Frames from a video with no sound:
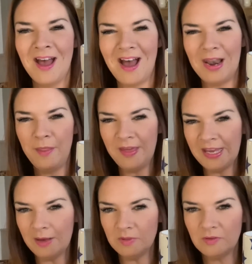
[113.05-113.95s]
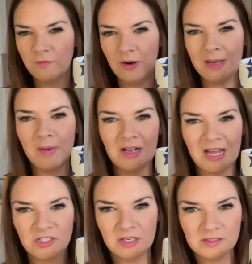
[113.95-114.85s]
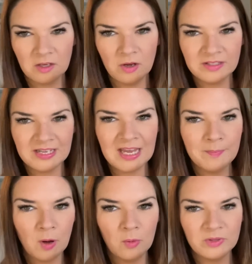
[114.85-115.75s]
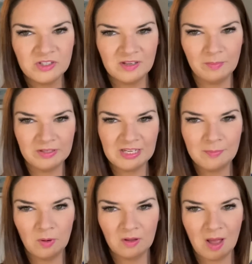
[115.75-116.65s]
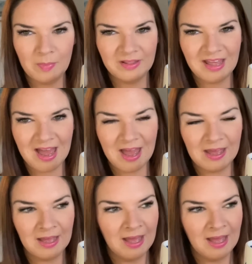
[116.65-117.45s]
And I think it was a free mug, actually, because I got a teapot, which is in my teapot cupboard there.